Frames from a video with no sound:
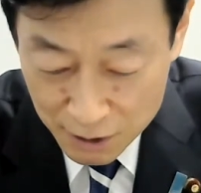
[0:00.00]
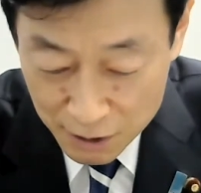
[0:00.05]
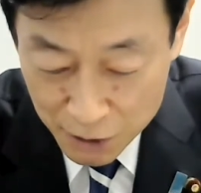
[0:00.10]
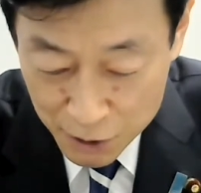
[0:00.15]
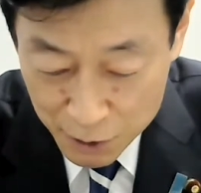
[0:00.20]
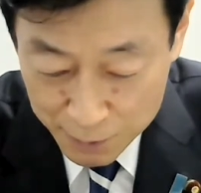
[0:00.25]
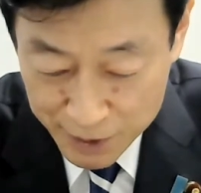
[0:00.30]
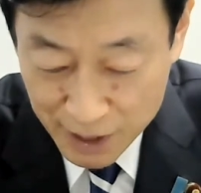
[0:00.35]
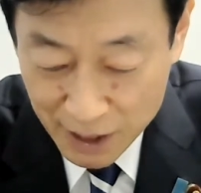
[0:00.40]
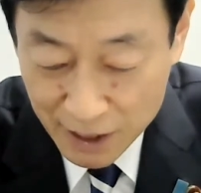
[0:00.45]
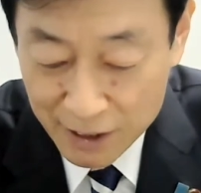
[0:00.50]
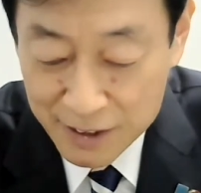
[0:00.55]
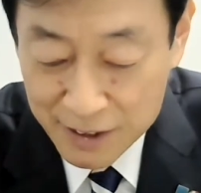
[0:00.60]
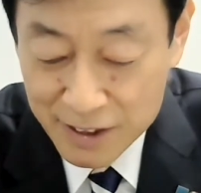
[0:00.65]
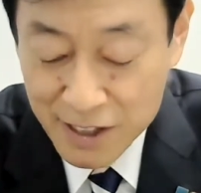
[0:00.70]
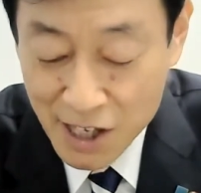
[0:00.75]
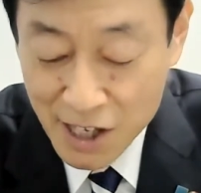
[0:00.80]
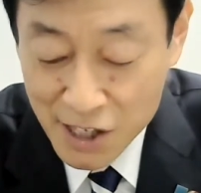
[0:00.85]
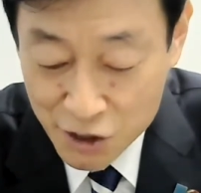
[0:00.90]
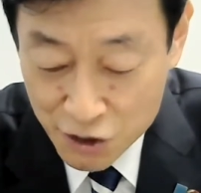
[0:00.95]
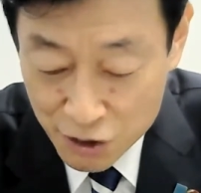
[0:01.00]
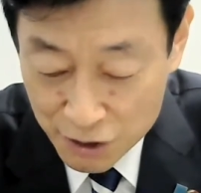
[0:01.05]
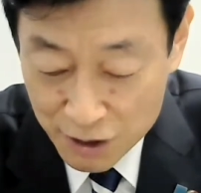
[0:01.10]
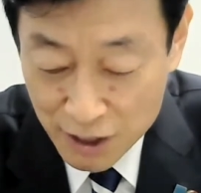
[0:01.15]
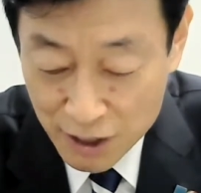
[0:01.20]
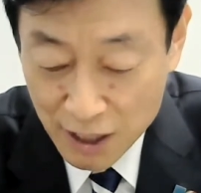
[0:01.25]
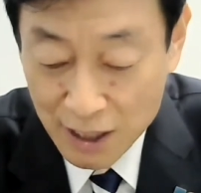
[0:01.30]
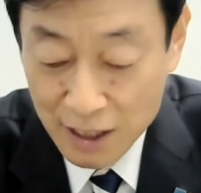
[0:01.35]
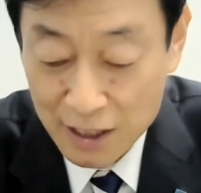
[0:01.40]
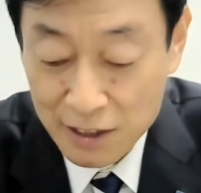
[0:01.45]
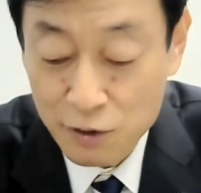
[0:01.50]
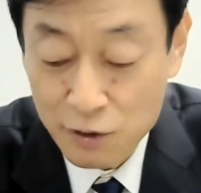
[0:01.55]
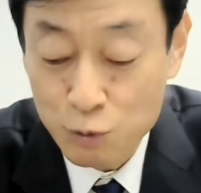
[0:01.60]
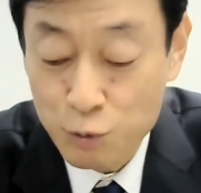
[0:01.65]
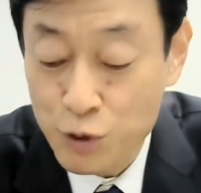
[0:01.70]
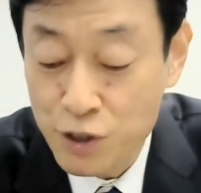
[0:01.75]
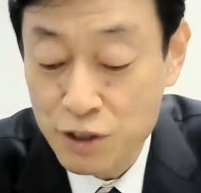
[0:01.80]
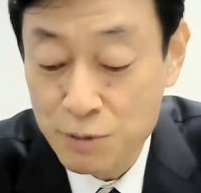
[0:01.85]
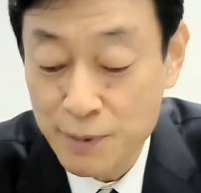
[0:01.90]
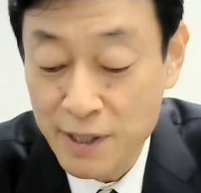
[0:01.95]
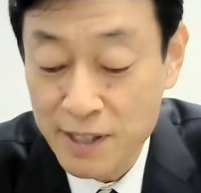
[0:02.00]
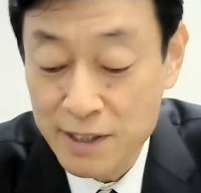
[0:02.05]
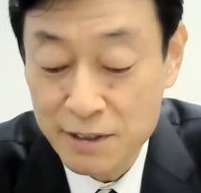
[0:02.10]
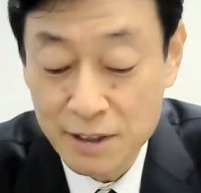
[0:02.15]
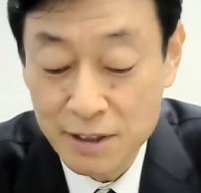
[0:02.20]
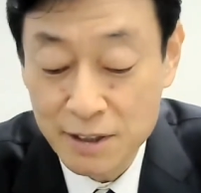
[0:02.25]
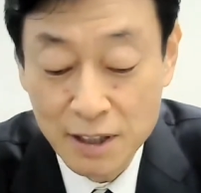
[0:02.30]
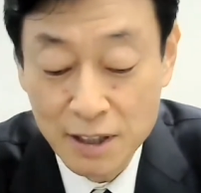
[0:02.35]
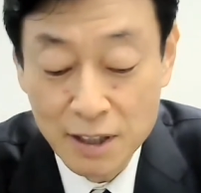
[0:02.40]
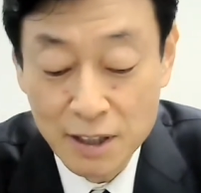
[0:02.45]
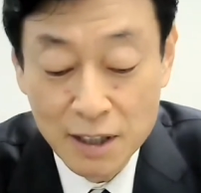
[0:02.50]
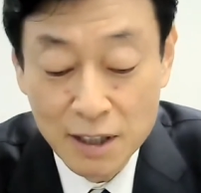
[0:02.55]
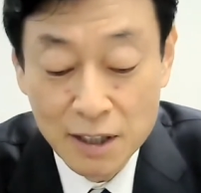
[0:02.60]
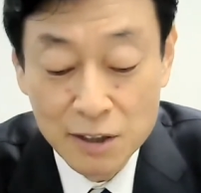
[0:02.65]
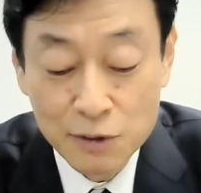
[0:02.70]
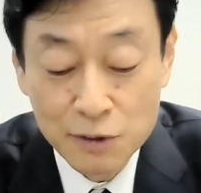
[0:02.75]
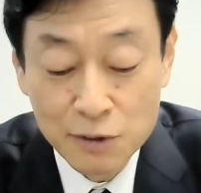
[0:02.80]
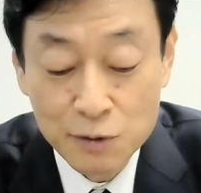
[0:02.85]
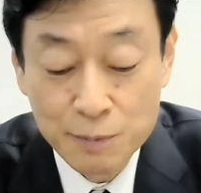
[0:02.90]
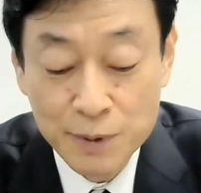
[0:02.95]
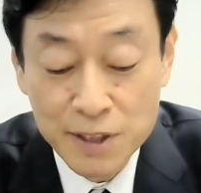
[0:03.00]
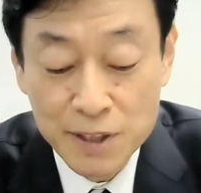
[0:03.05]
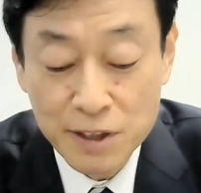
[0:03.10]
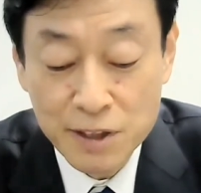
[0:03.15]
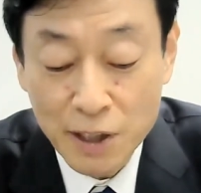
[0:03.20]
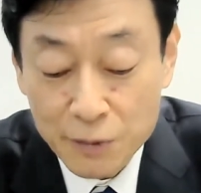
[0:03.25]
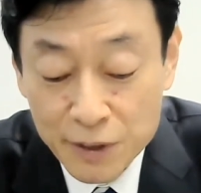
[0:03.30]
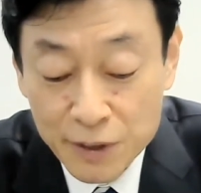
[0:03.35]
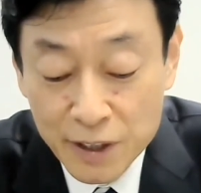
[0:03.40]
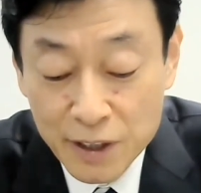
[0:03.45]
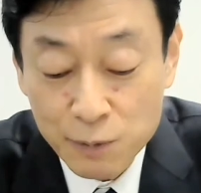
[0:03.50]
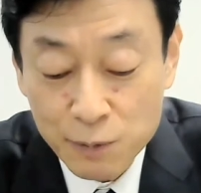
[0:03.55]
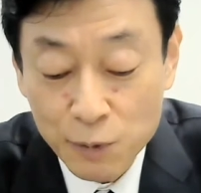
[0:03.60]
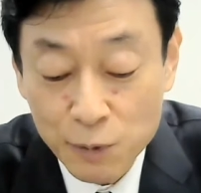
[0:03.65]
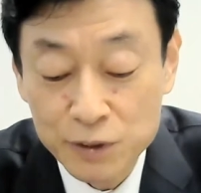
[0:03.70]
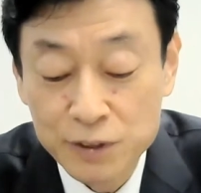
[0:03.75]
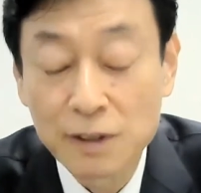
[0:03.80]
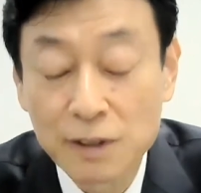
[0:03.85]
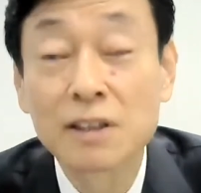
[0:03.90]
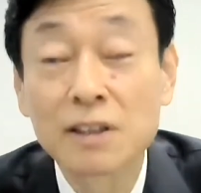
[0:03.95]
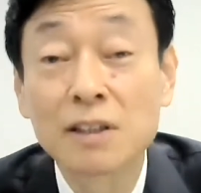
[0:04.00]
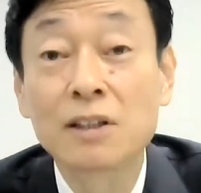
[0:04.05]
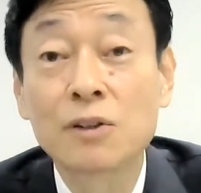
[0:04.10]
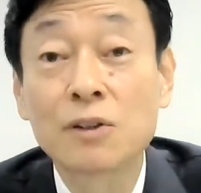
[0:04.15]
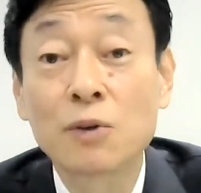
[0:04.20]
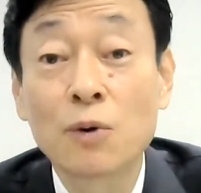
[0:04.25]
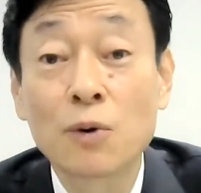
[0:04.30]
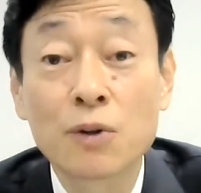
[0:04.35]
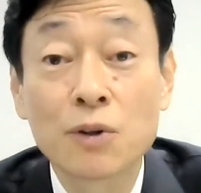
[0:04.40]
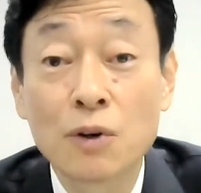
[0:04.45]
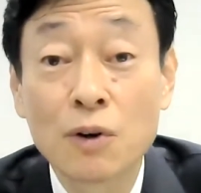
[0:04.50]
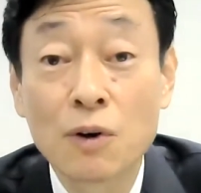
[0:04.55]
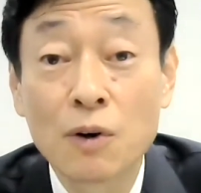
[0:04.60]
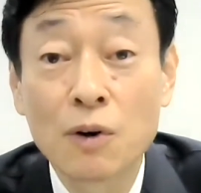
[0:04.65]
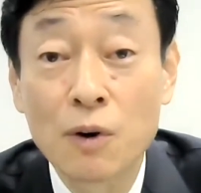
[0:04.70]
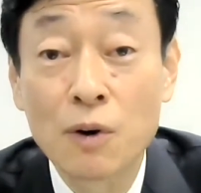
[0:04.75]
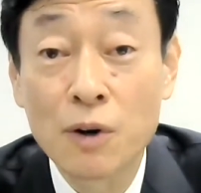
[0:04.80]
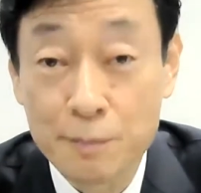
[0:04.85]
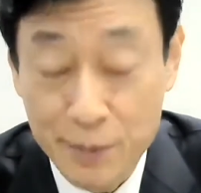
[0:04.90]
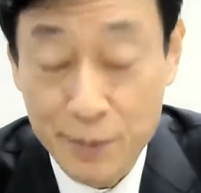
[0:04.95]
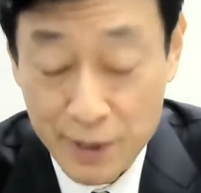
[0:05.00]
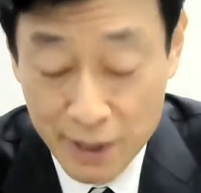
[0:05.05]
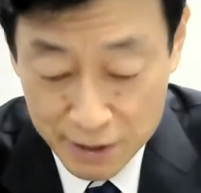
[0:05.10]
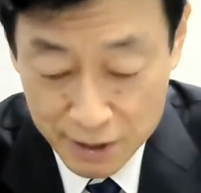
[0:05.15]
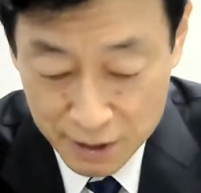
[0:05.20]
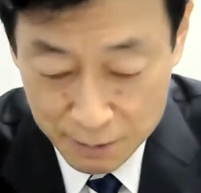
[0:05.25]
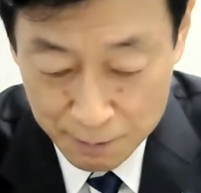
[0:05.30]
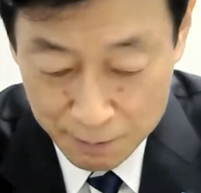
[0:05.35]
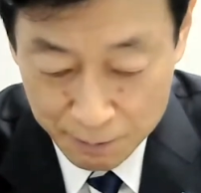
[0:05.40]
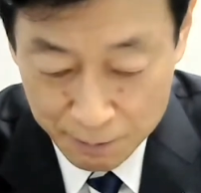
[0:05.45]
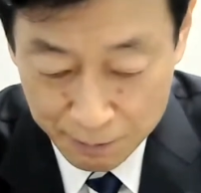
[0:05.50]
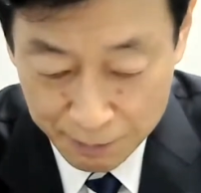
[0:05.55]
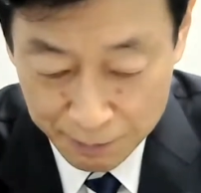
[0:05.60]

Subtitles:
hospitalization and treatment to be selected for the Tokyo Olympics.